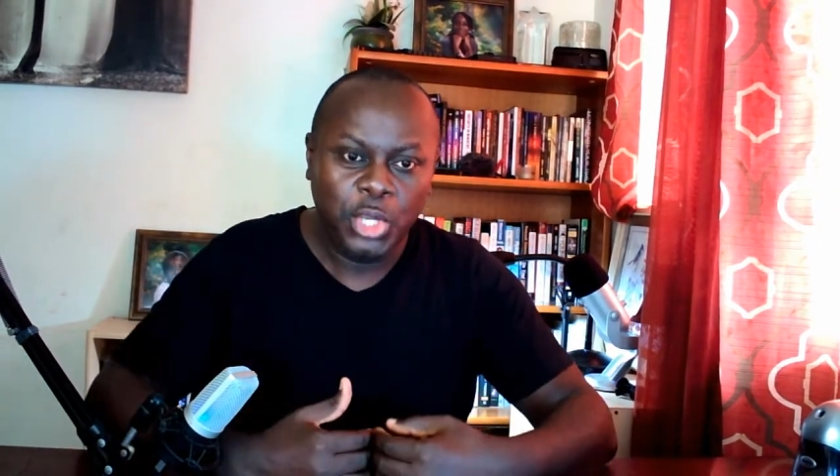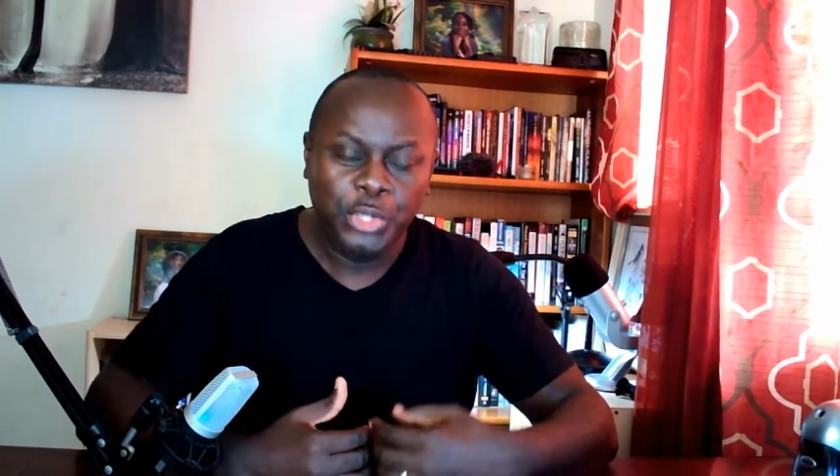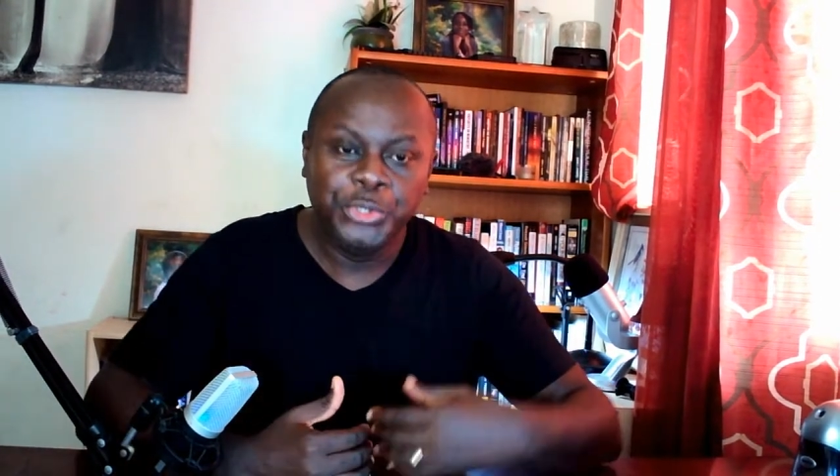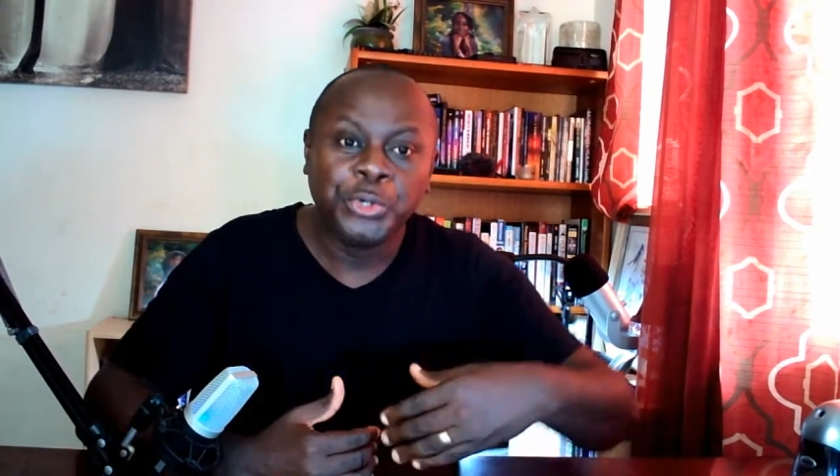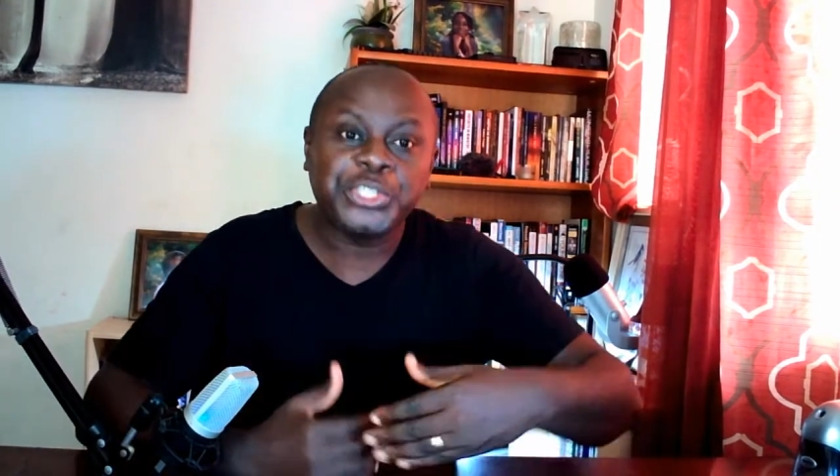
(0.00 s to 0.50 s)

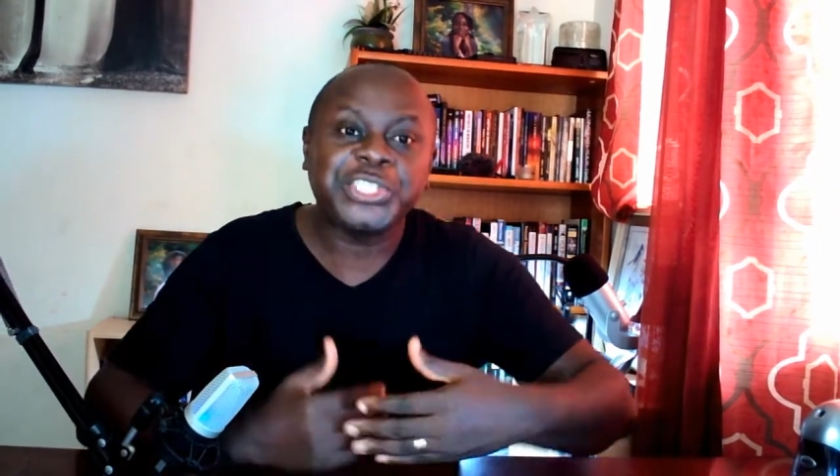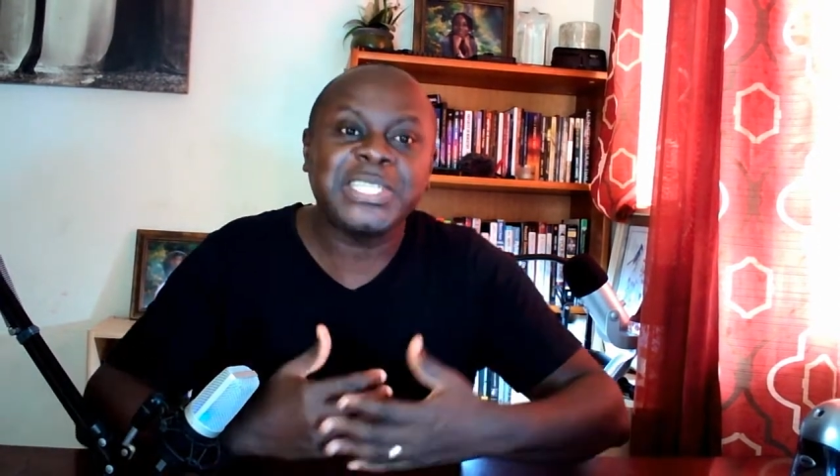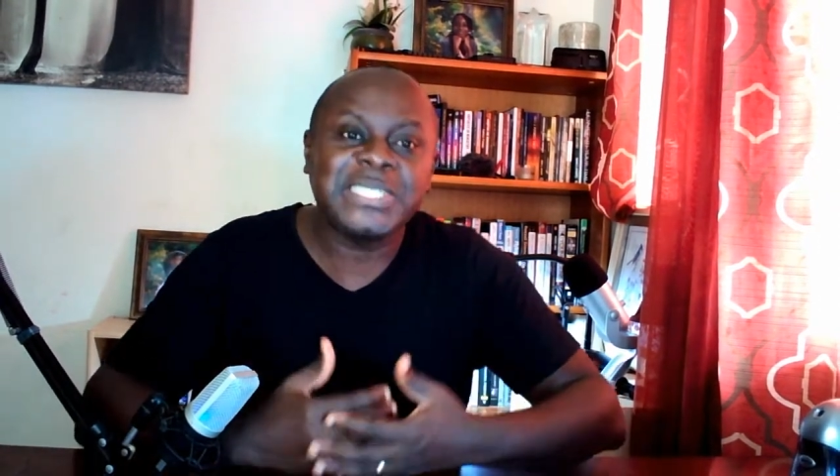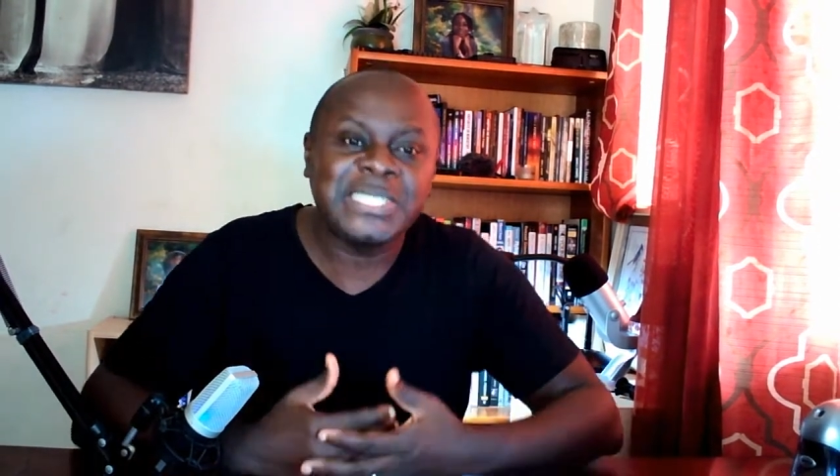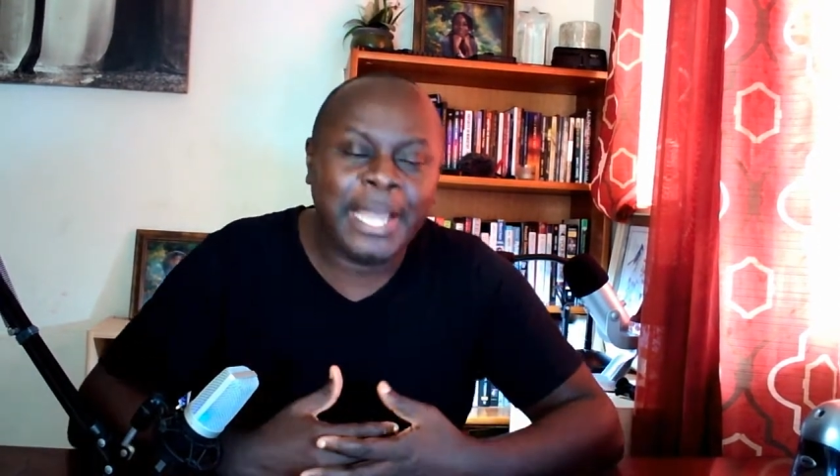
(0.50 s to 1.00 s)
You
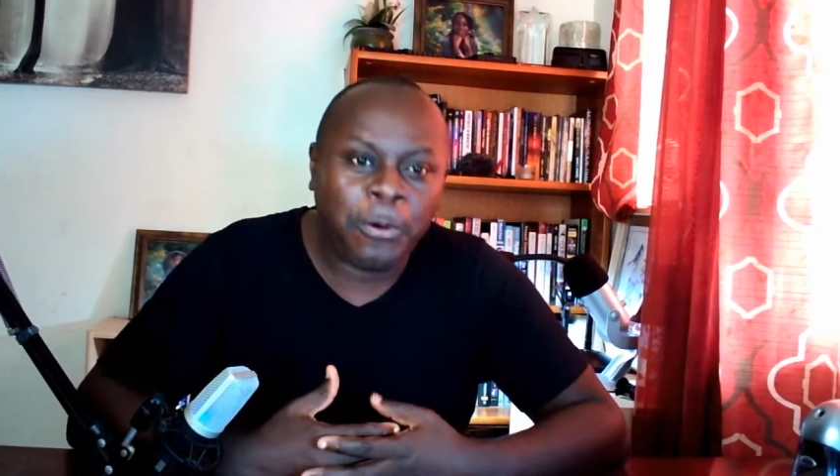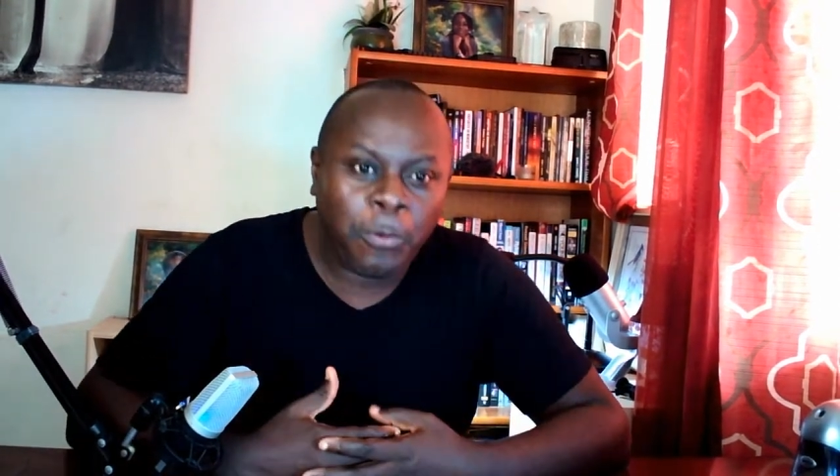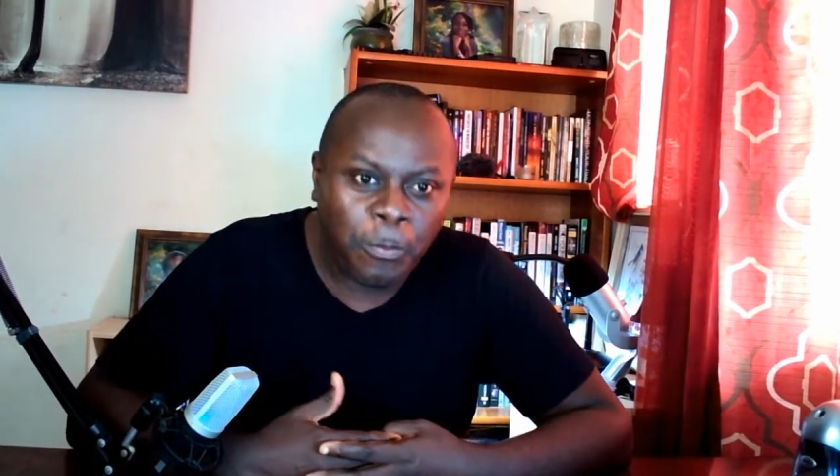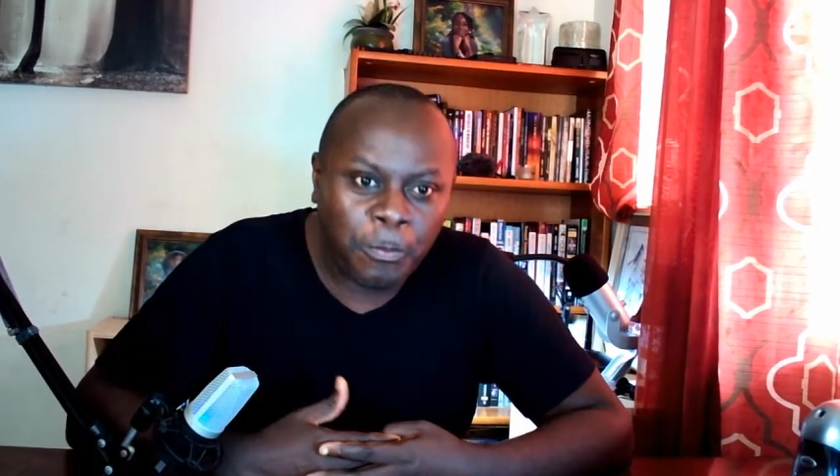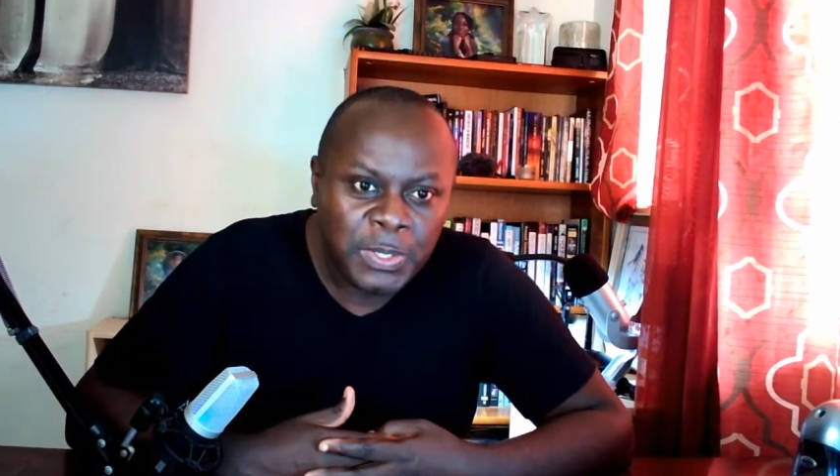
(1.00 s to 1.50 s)
sitting at
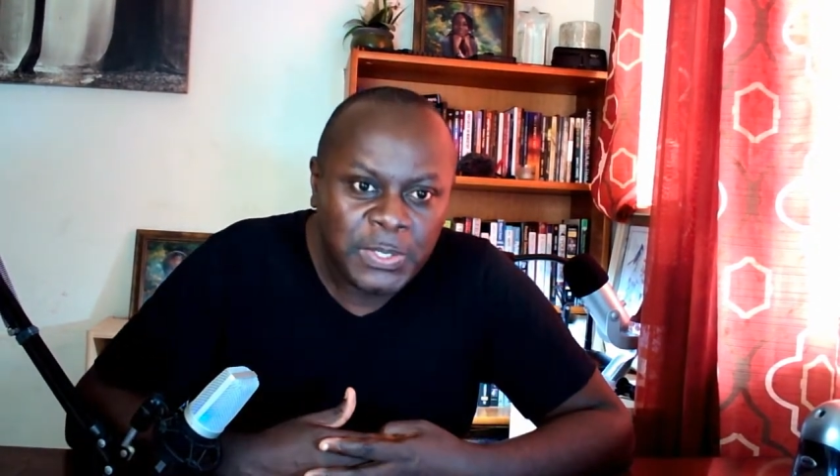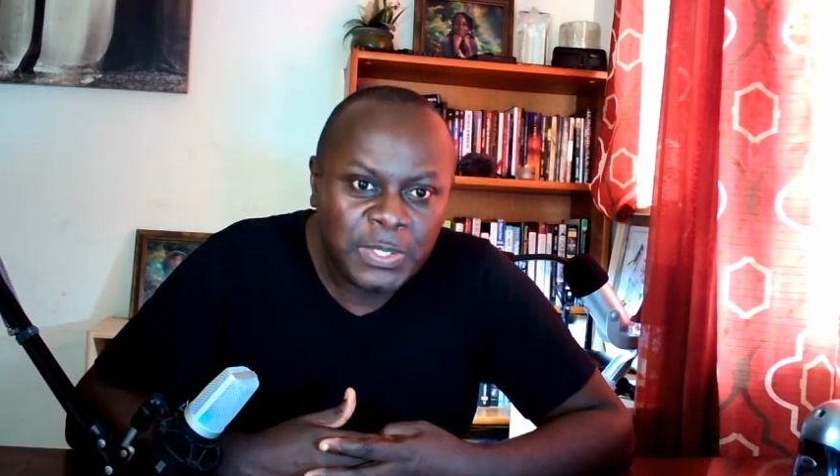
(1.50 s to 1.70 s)
home,